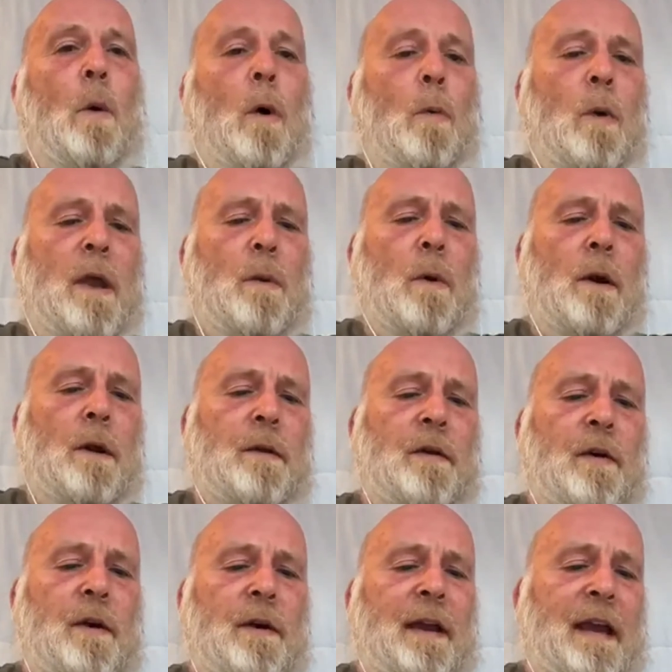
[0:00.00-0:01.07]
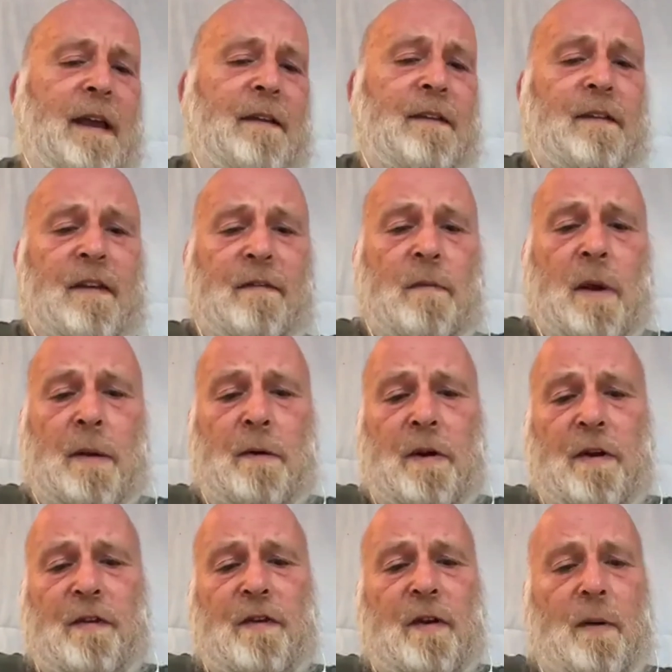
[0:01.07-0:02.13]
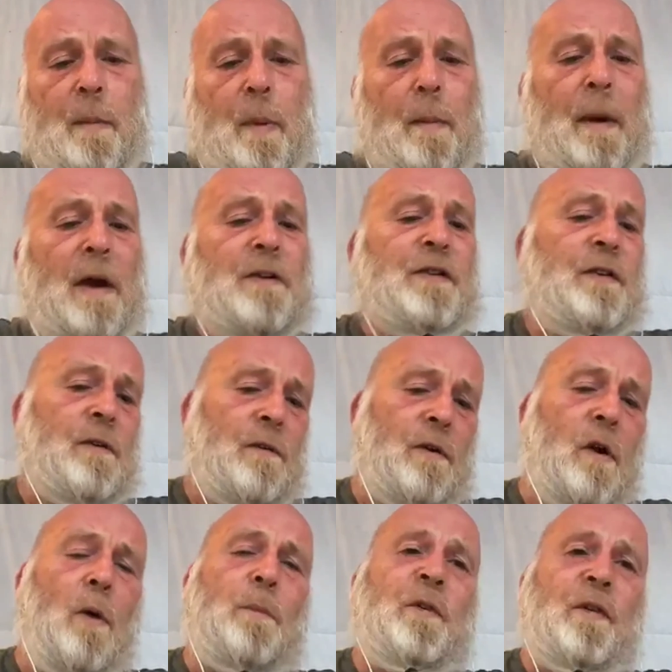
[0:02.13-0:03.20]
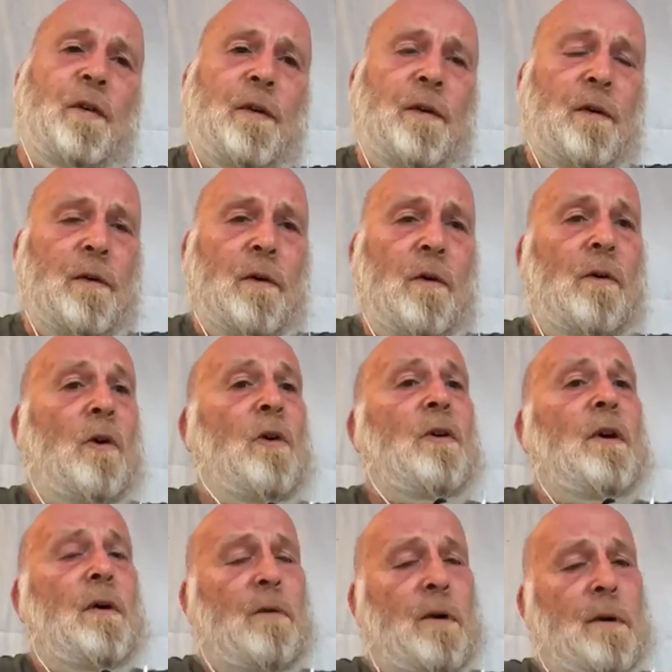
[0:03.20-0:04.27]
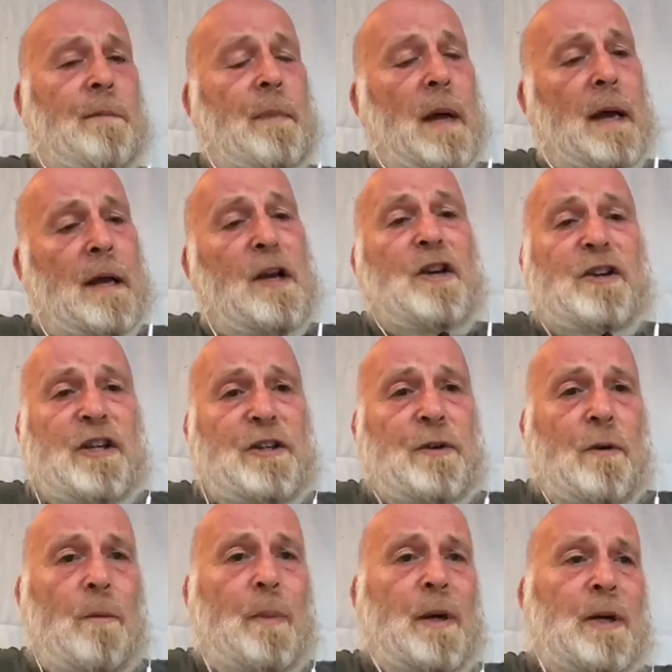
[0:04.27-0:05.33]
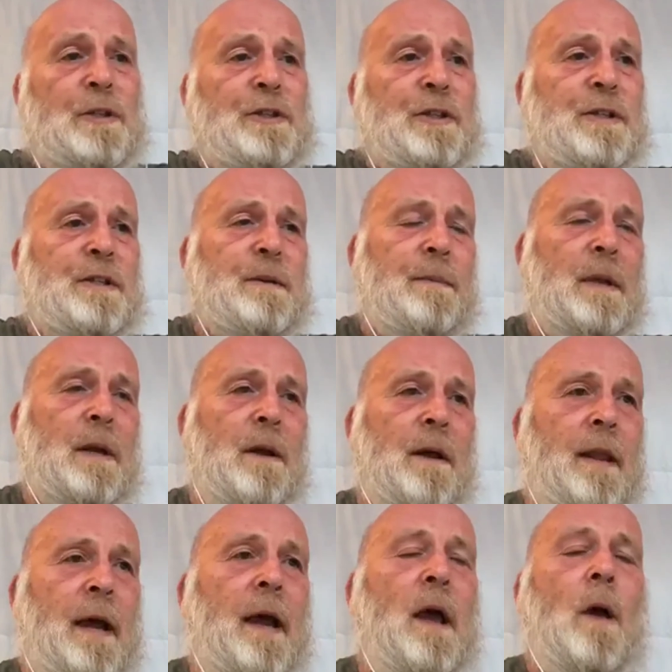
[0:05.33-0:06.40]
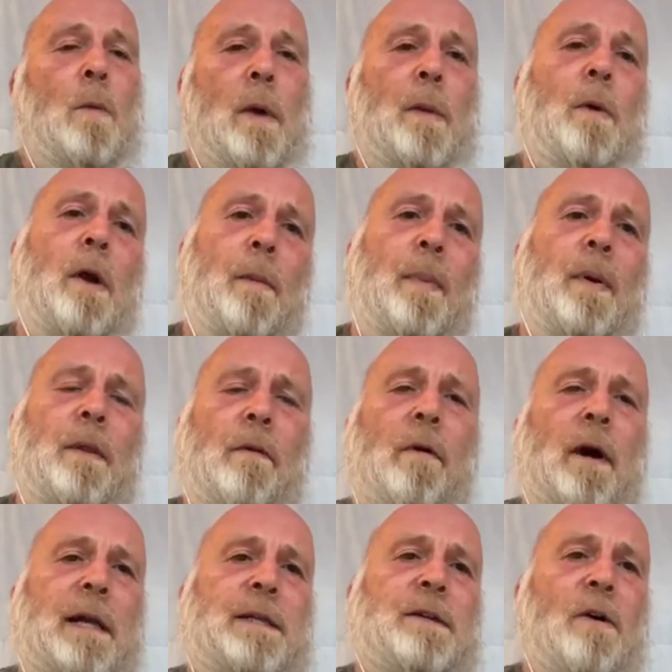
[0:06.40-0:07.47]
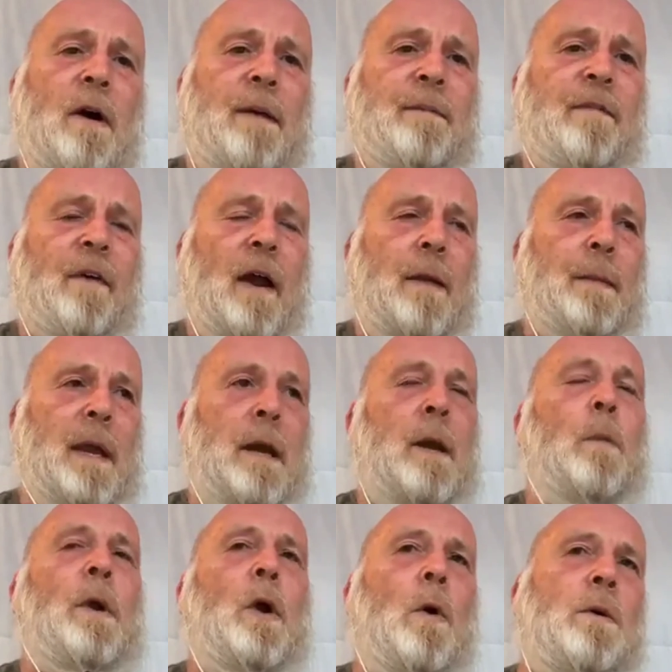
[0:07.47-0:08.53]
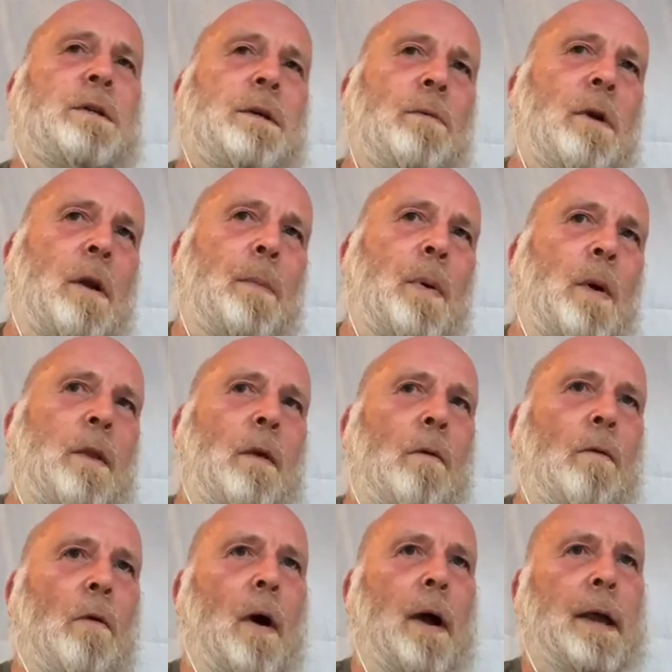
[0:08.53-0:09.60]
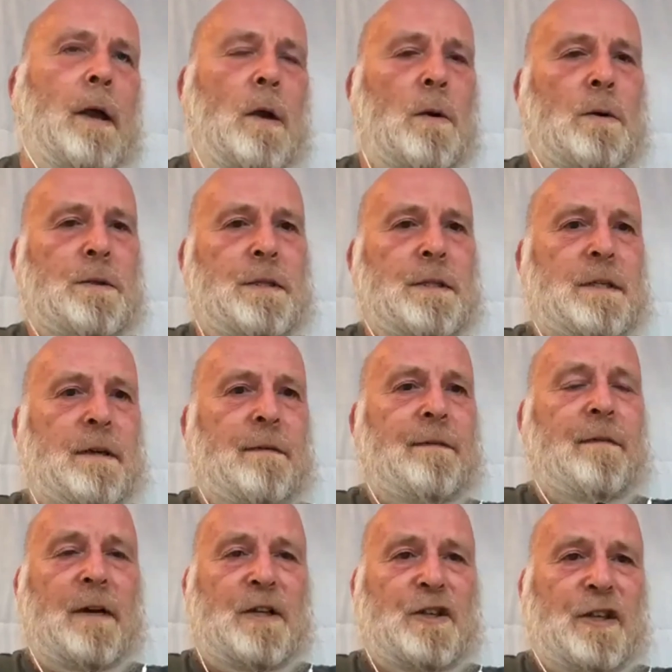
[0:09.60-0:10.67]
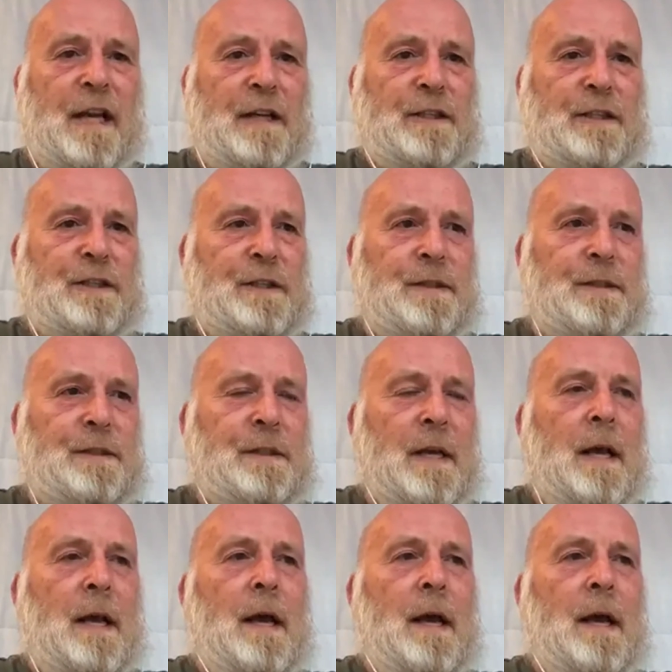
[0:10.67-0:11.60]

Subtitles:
what we want to do is, if we were using a promotion or an option or a conditional purchase, something like that, we want to put the right time frame in, and we also want to put the right clauses in for extensions.